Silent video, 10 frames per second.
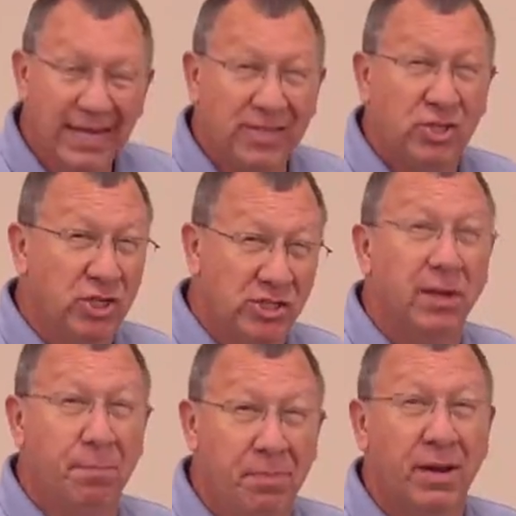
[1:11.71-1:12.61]
It's just
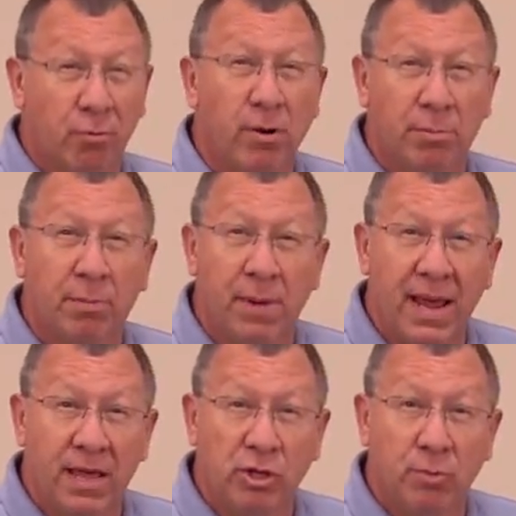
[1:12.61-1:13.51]
a big rubber
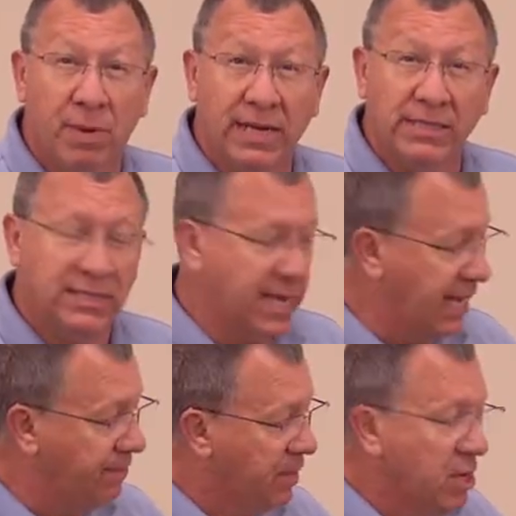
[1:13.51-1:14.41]
band, you might
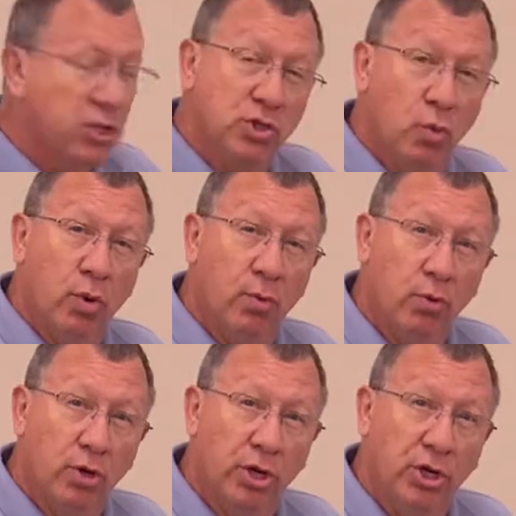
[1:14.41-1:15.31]
say. So what
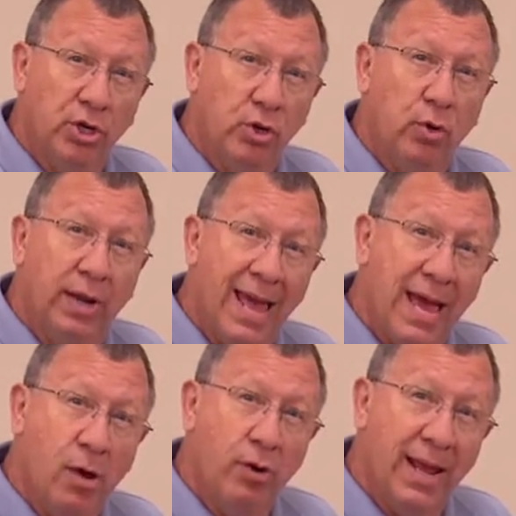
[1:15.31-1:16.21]
we're gonna do and
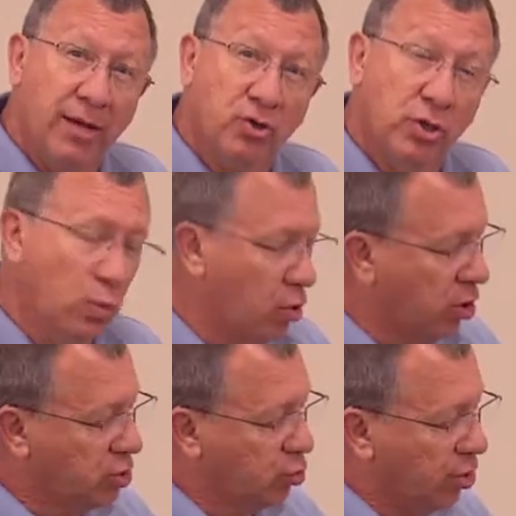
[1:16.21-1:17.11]
how it actually
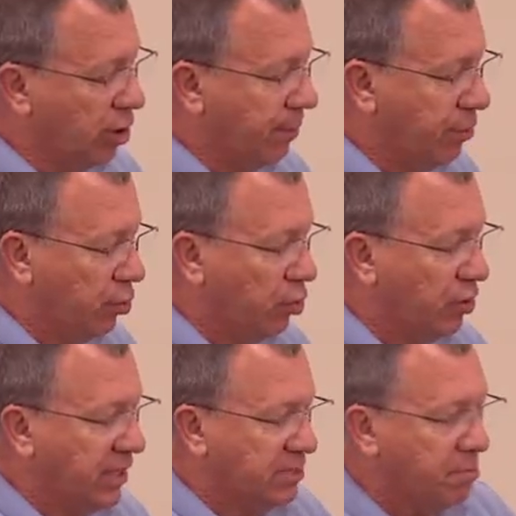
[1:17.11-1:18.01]
works, we're gonna
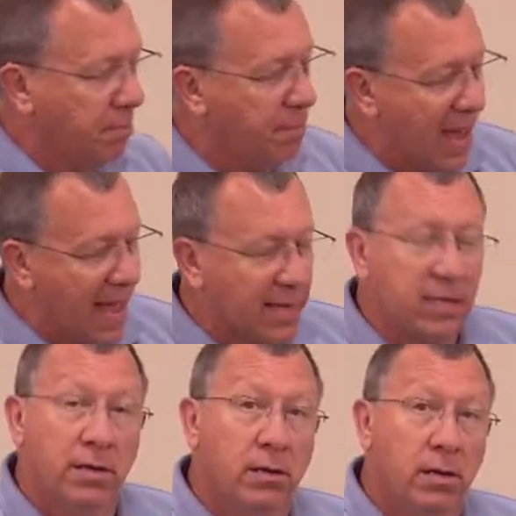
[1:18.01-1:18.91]
pull this back,